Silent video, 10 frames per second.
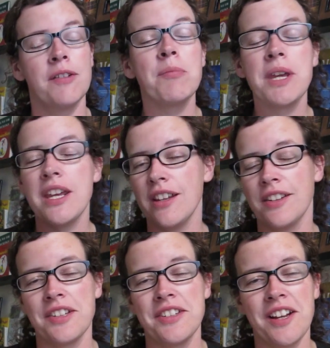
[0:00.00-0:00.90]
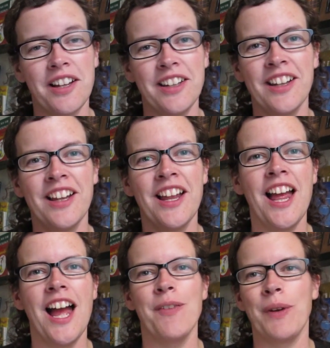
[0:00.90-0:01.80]
pees a ton
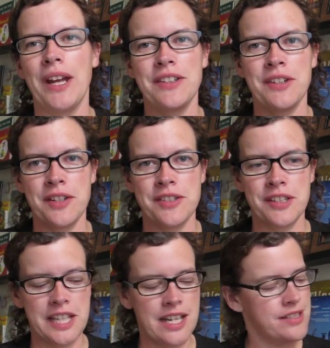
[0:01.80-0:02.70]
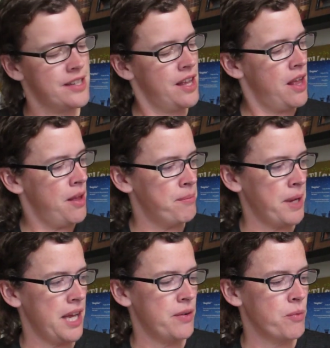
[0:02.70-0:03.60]
and we had tons of leaks.
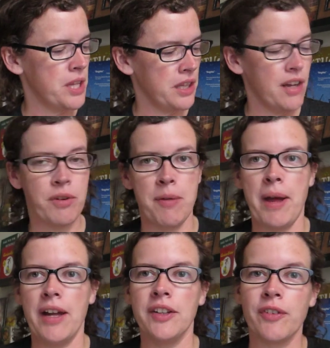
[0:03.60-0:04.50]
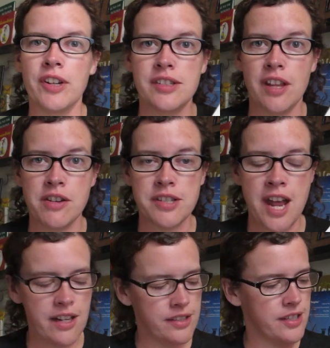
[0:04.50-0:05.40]
But we love wet bags for his lunch
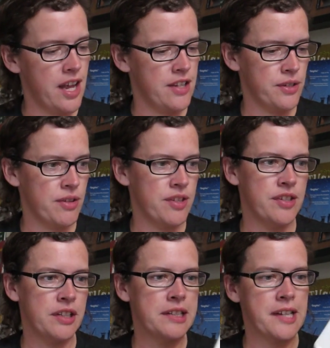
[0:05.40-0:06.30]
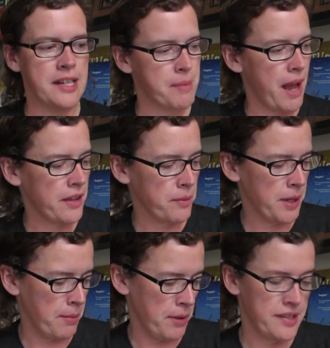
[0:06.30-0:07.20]
snacks, and so this is a good size bag that we
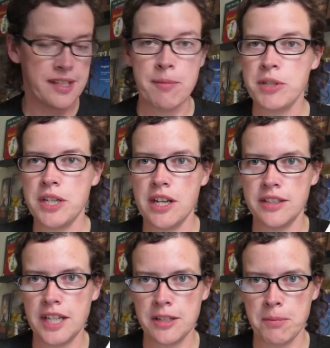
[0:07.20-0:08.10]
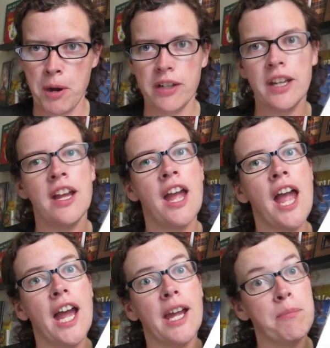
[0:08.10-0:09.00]
could put a sandwich in and take to the park.
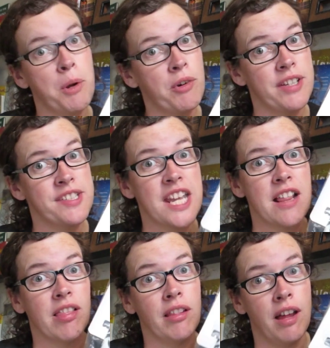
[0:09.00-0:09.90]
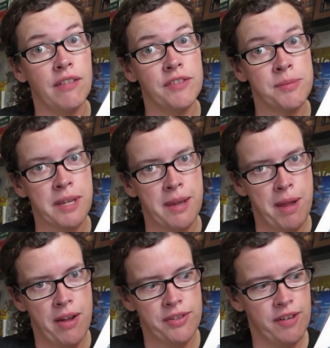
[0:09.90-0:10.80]
And bonus, he loves Mickey
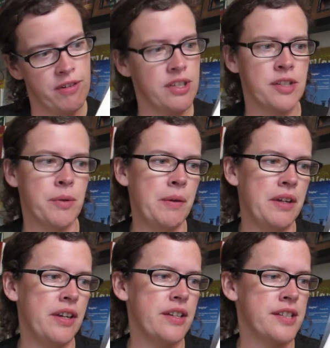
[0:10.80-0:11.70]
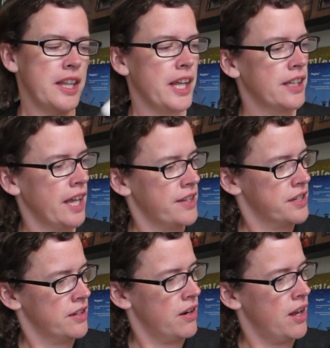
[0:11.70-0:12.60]
Mouse ever since we went to Disneyland
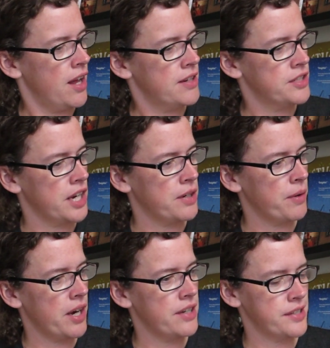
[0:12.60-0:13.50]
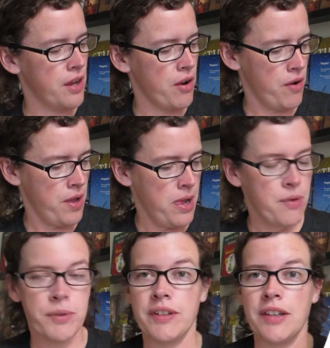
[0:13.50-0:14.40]
last uh, January. So
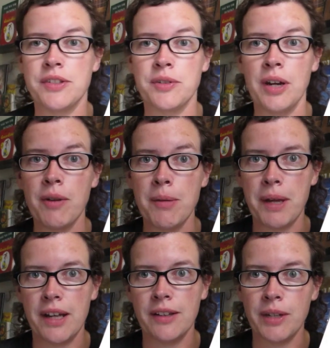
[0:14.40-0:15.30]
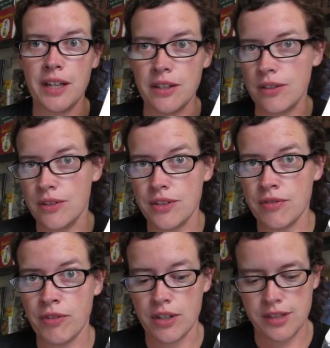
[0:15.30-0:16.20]
we've got this great wet bag that we can use
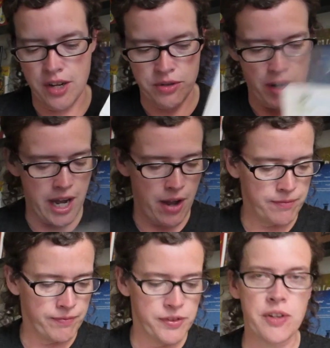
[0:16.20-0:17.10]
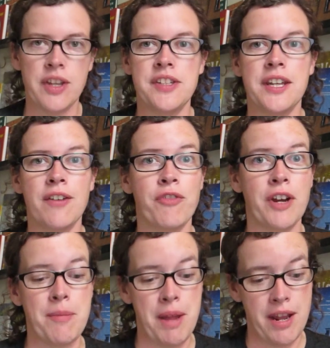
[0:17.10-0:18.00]
for his lunch right now. So that's a gift for
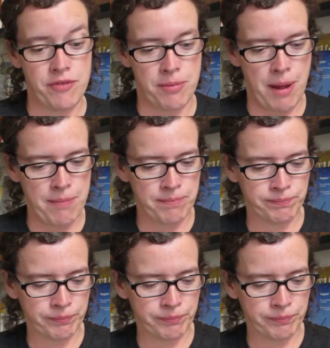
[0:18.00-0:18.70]
him and for mom.